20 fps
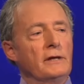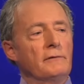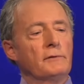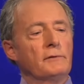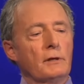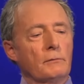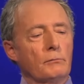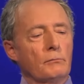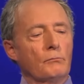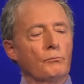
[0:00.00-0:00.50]

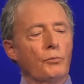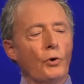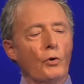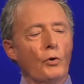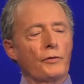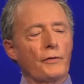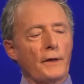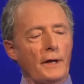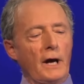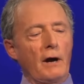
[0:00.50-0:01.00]
that
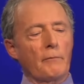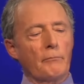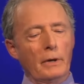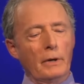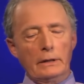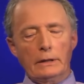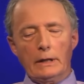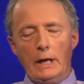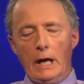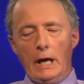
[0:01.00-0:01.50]
both the
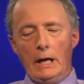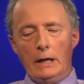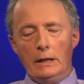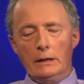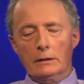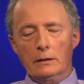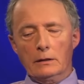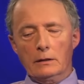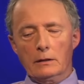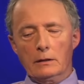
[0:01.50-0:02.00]
government
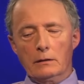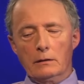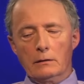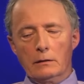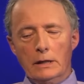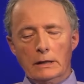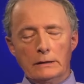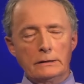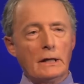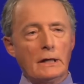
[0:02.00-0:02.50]
and
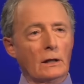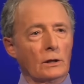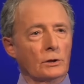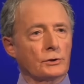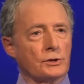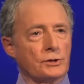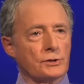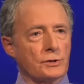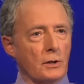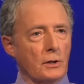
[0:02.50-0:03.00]
the
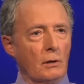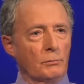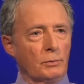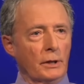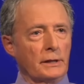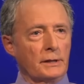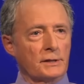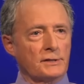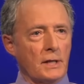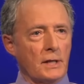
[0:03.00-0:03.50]
intelligence are
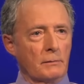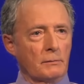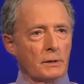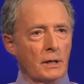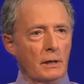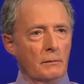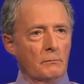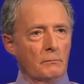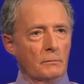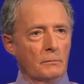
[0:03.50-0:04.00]
playing the same
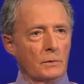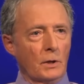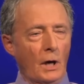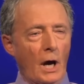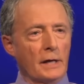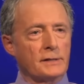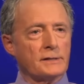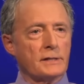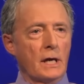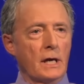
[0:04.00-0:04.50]
game.
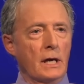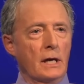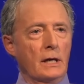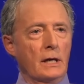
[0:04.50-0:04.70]
I say